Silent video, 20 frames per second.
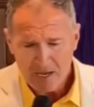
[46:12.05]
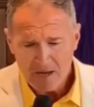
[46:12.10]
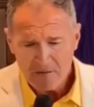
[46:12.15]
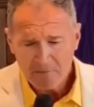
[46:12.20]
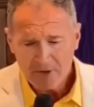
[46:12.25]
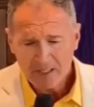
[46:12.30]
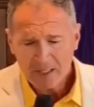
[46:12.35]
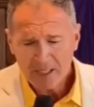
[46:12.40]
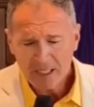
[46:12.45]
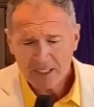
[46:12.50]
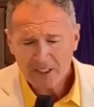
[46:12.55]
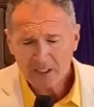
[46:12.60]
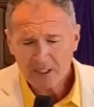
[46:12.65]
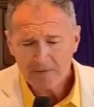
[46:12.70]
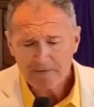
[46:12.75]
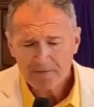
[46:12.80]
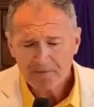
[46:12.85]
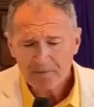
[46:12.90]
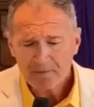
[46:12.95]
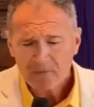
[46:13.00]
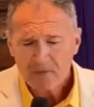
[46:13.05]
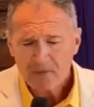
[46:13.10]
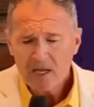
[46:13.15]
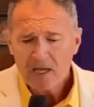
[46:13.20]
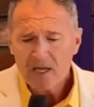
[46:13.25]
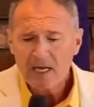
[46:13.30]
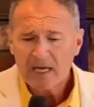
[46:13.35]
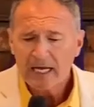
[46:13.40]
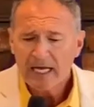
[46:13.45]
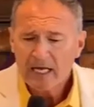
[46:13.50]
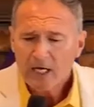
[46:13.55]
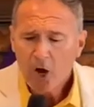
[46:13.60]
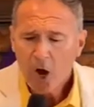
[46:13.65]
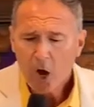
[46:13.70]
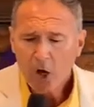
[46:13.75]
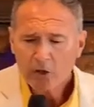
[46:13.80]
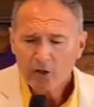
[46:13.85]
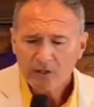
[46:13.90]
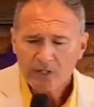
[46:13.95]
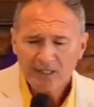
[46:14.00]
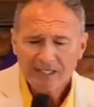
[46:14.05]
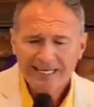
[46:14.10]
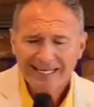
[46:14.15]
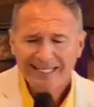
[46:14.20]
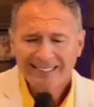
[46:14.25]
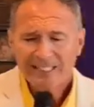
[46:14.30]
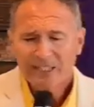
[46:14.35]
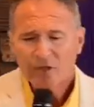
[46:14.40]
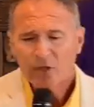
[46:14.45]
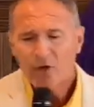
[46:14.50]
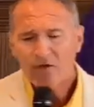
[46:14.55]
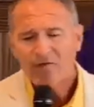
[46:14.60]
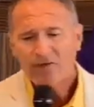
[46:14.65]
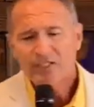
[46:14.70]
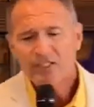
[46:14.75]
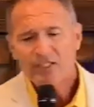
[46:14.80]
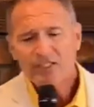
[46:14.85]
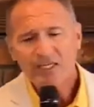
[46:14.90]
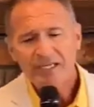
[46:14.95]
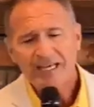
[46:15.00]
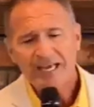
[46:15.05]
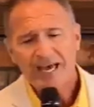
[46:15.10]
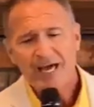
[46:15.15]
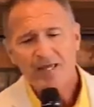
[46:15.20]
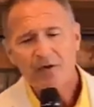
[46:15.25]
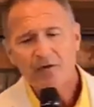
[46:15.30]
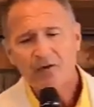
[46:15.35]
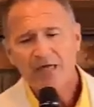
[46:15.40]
But listen, he calls the ten servants together.